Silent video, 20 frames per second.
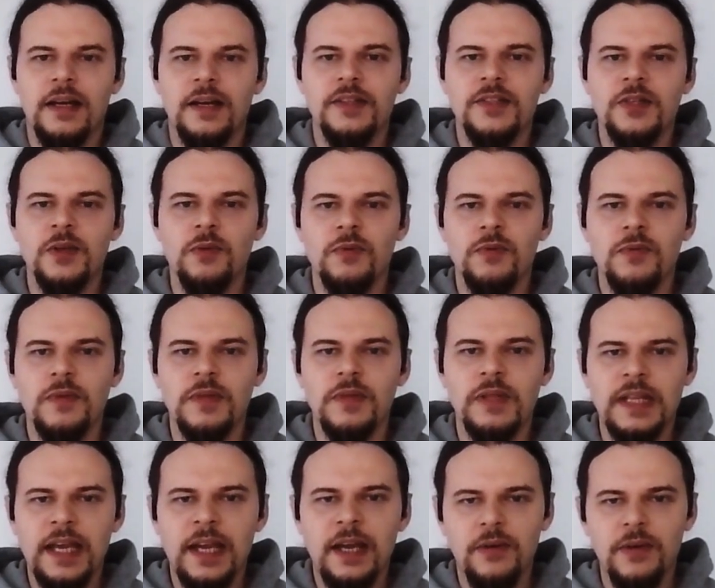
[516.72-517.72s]
So
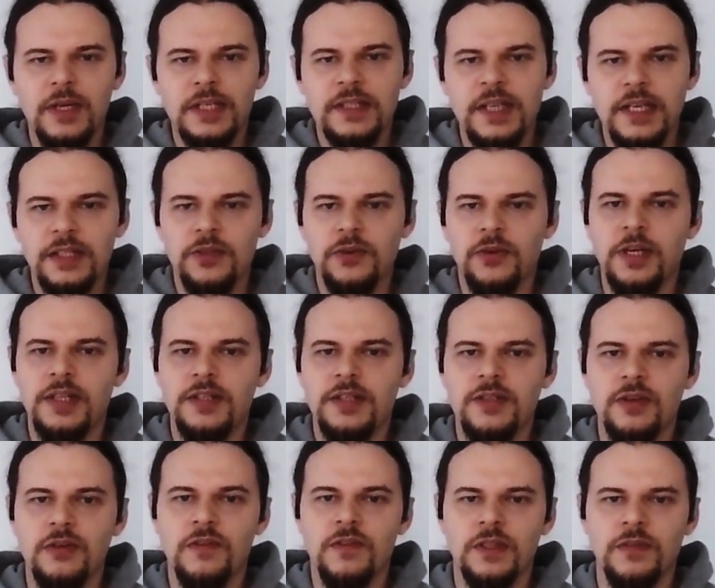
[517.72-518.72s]
now it iterates
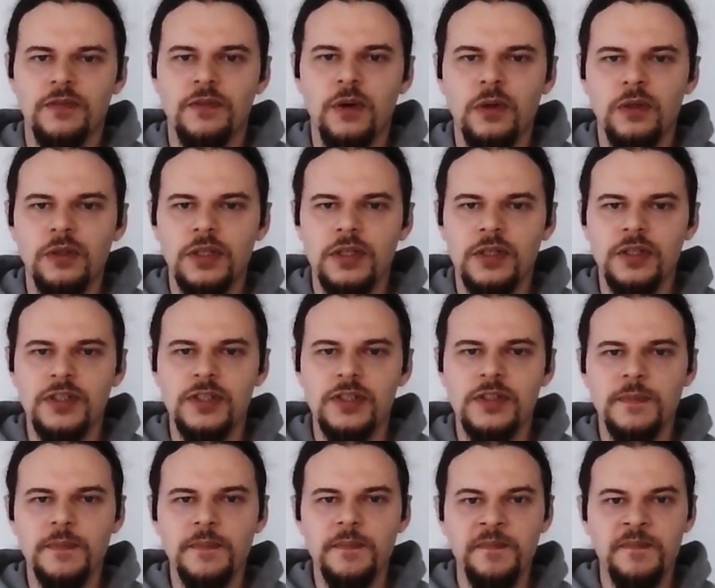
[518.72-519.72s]
over the
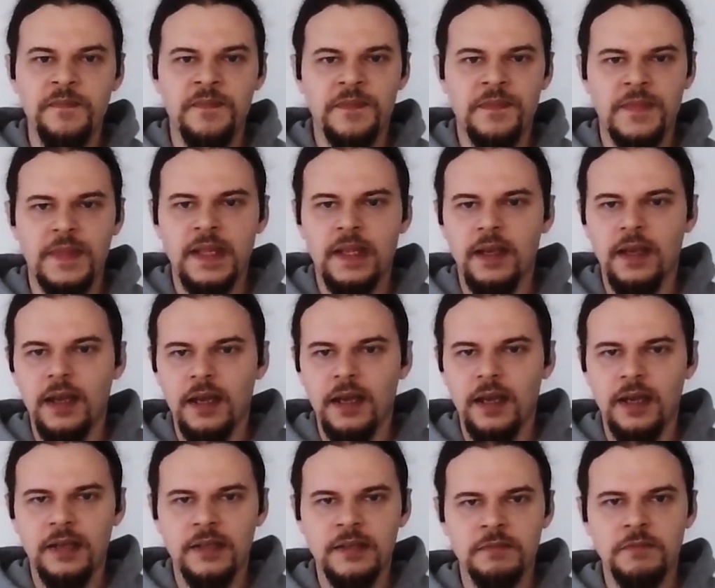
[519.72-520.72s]
folders
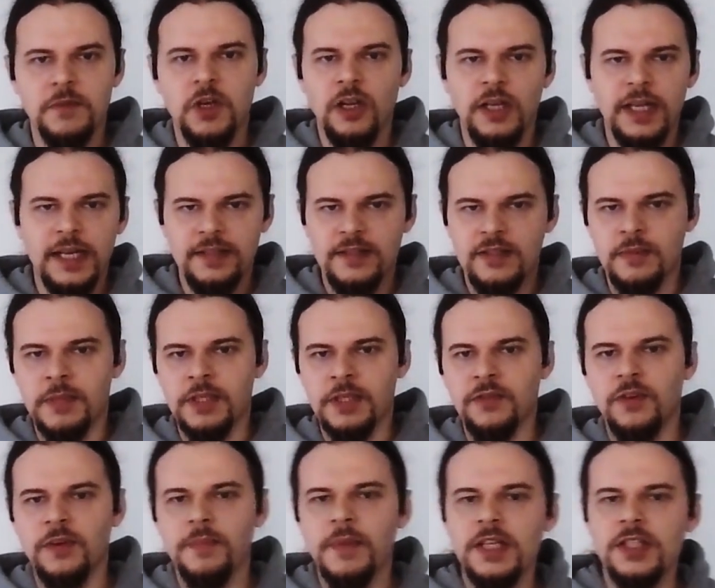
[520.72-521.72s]
and collects some
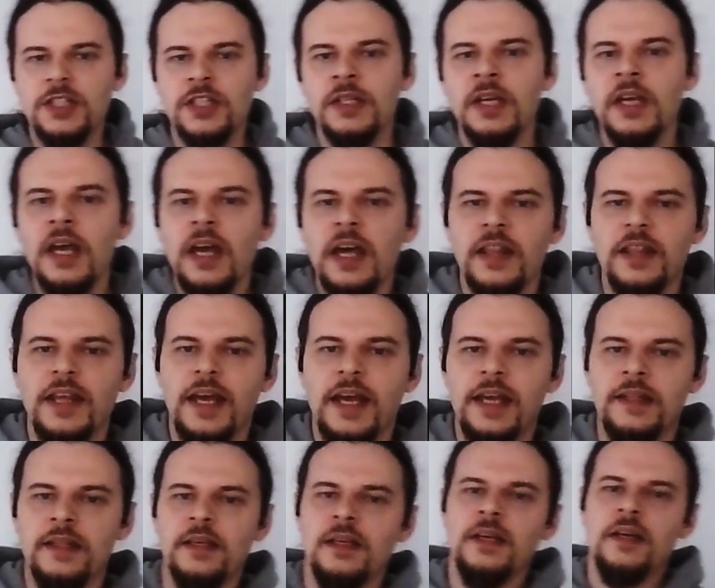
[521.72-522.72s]
information.
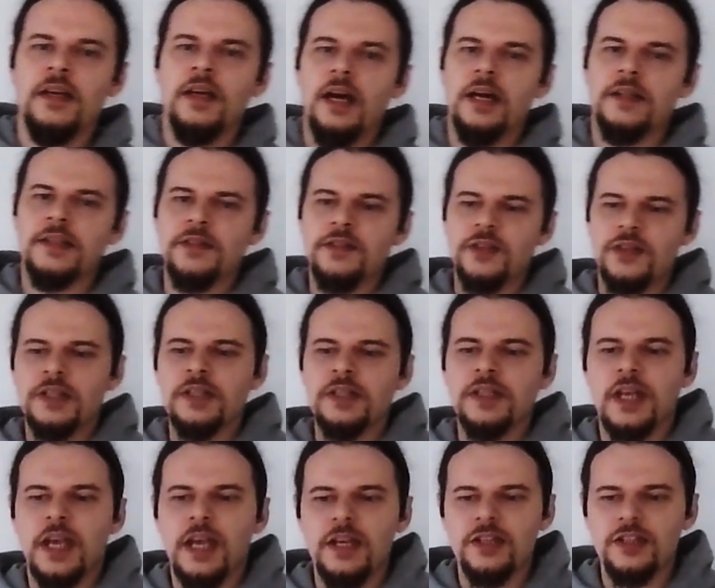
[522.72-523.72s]
Then another
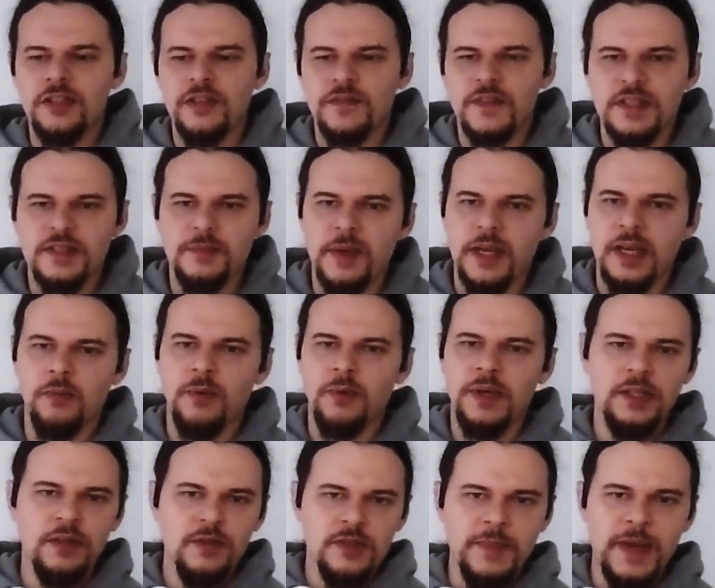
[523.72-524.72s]
indication of this being
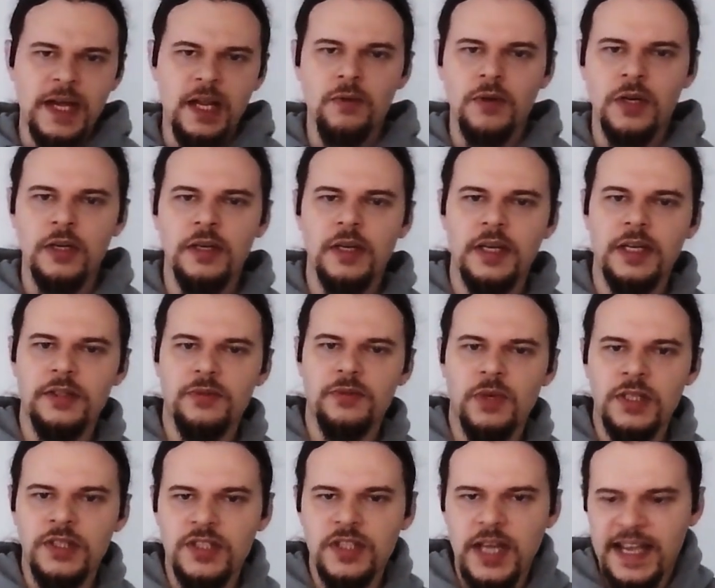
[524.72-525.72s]
Windows malware, it
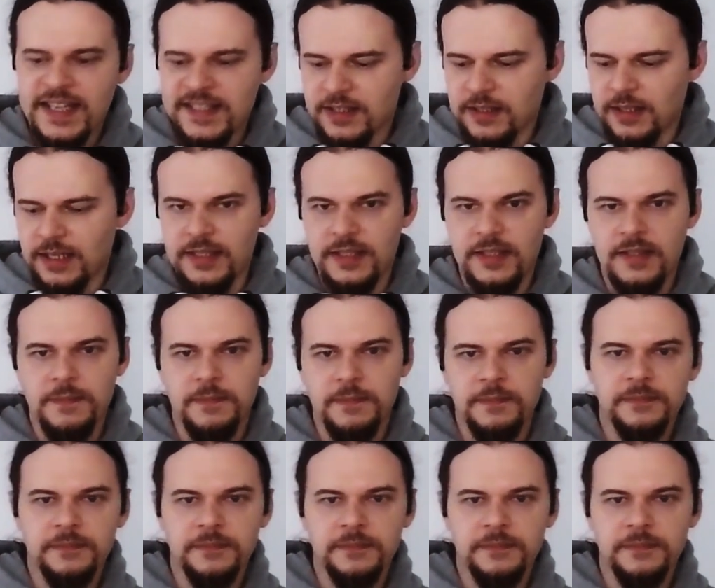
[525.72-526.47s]
runs task list.